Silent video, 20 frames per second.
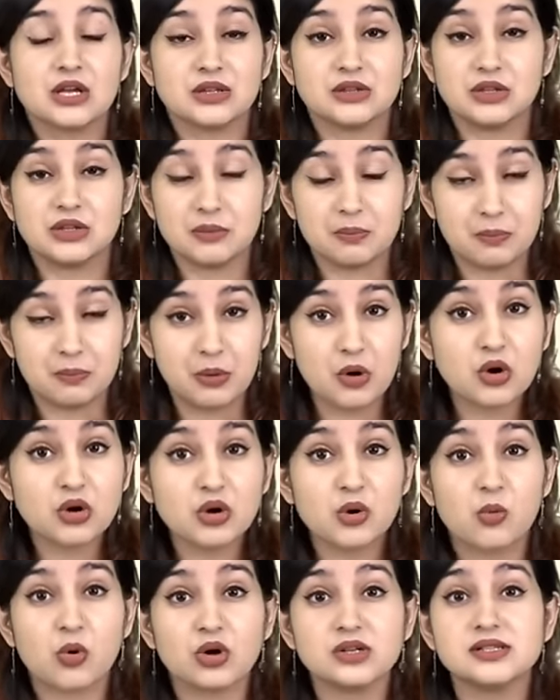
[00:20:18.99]
The
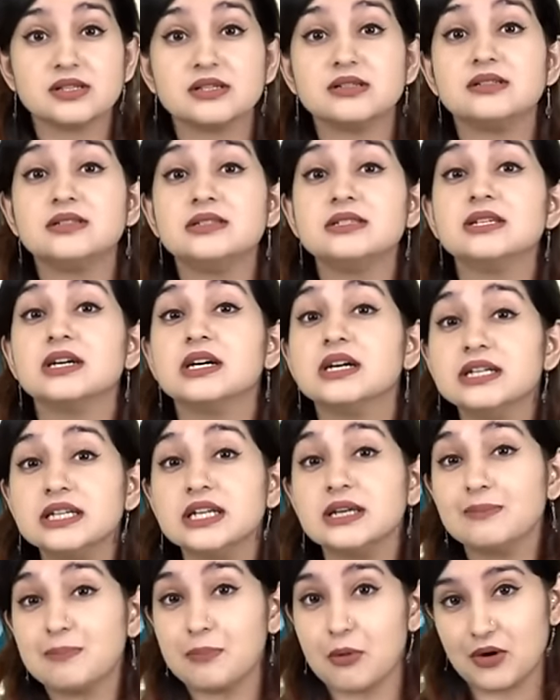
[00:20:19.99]
book was a
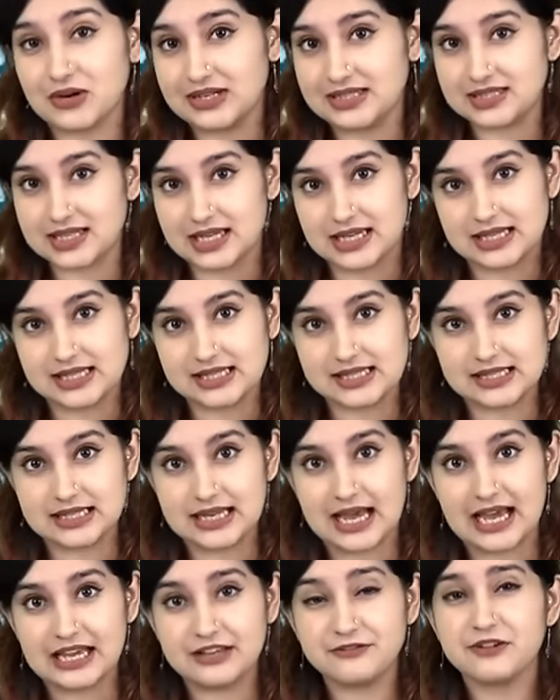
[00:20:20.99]
turning point in his
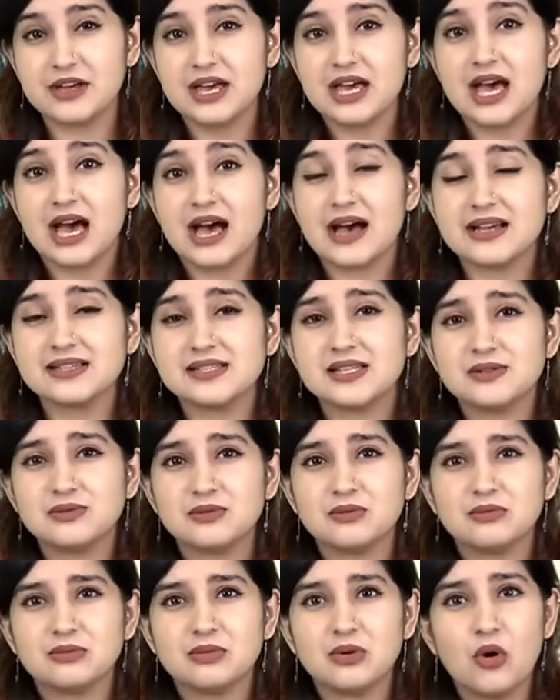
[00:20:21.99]
life as it
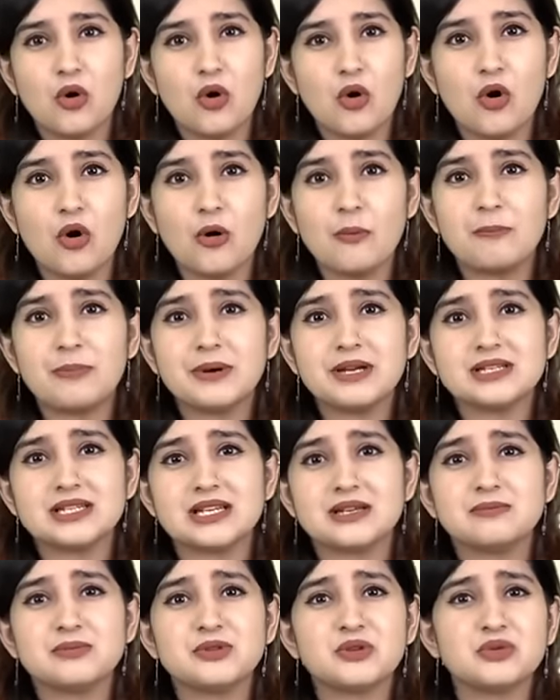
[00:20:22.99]
opened
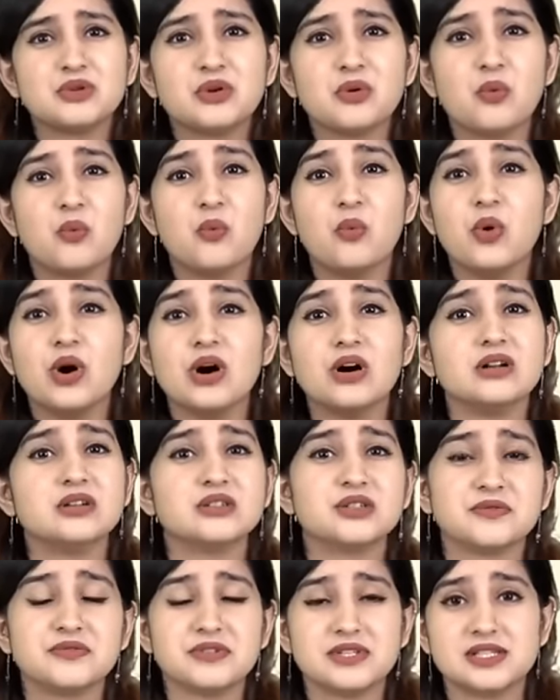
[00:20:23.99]
him to the
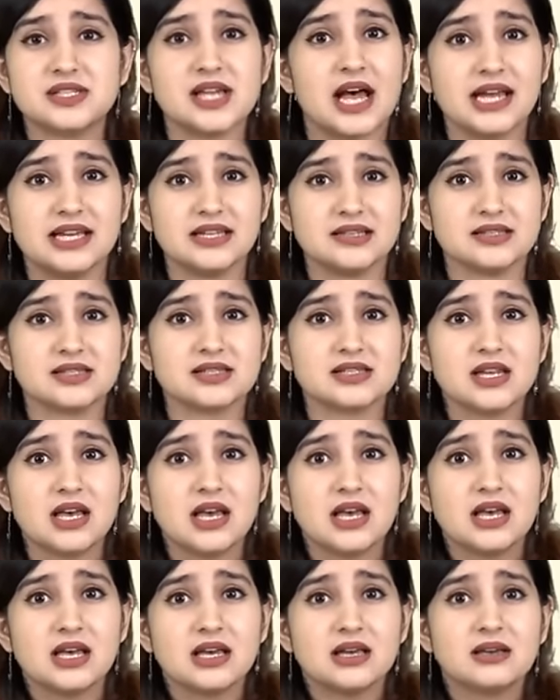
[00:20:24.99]
world of science.
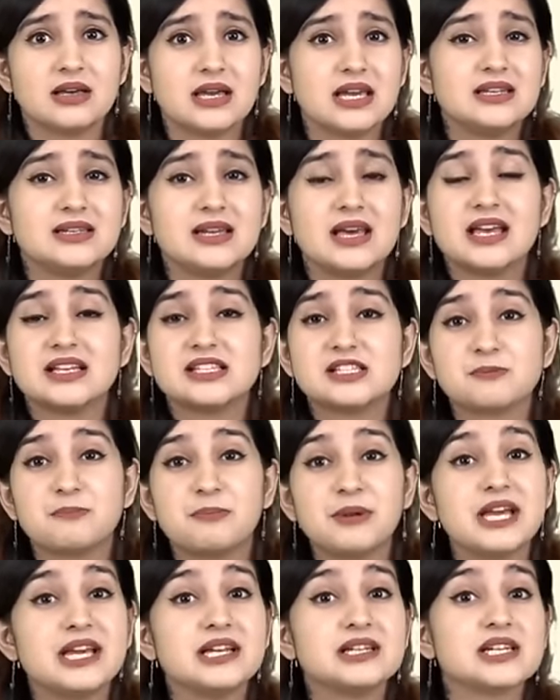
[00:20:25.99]
It
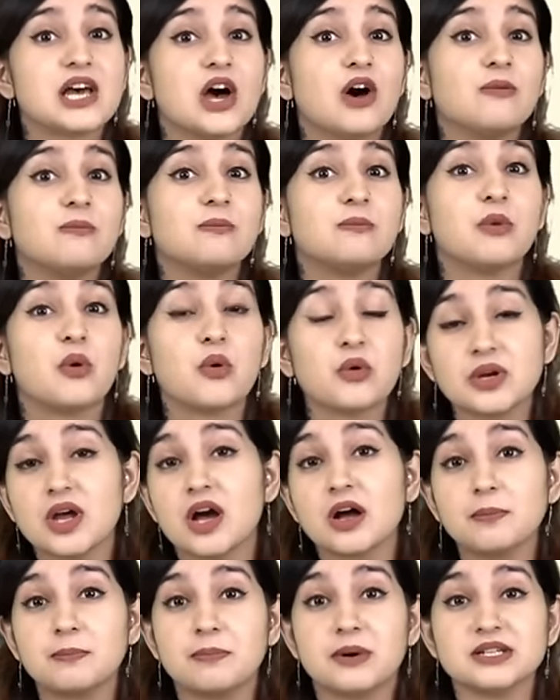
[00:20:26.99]
explained how
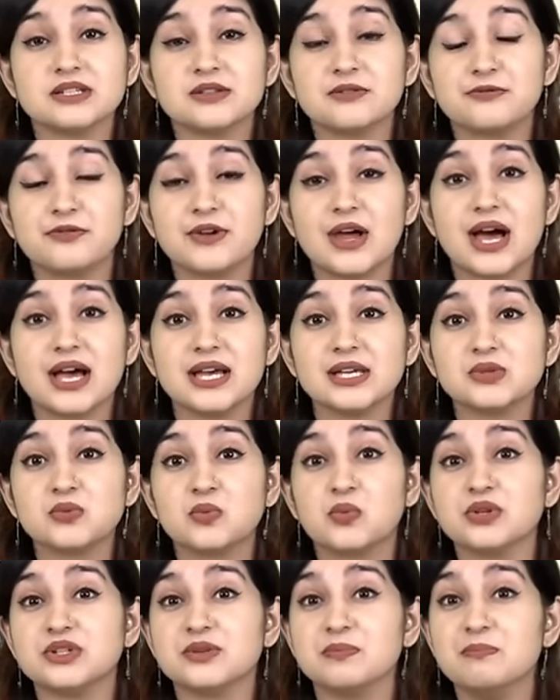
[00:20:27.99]
monarch butterflies
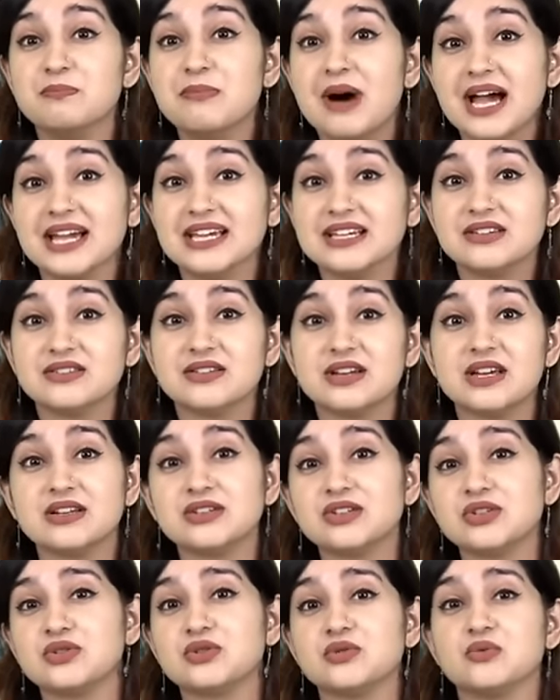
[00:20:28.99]
would
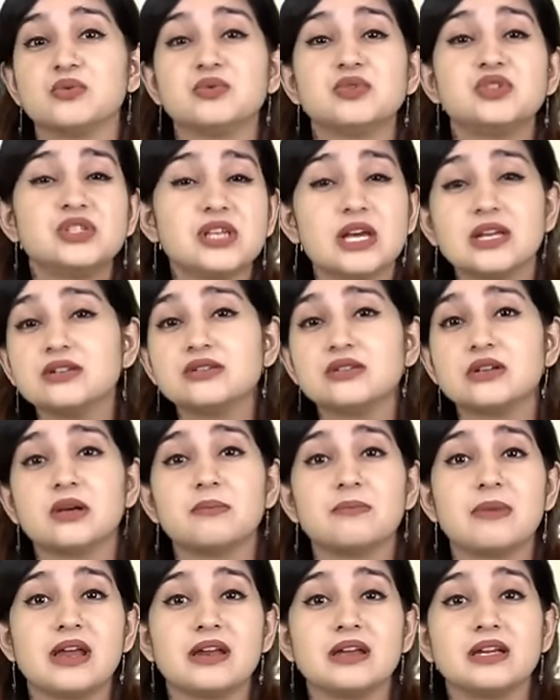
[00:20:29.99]
migrate to Central
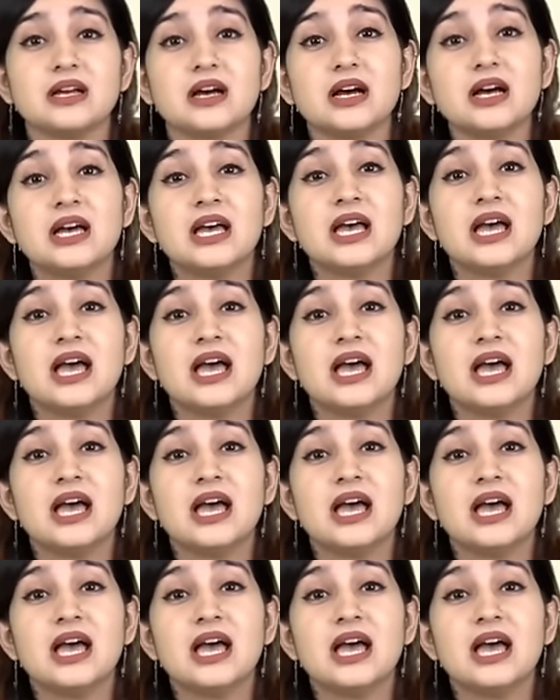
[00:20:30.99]
America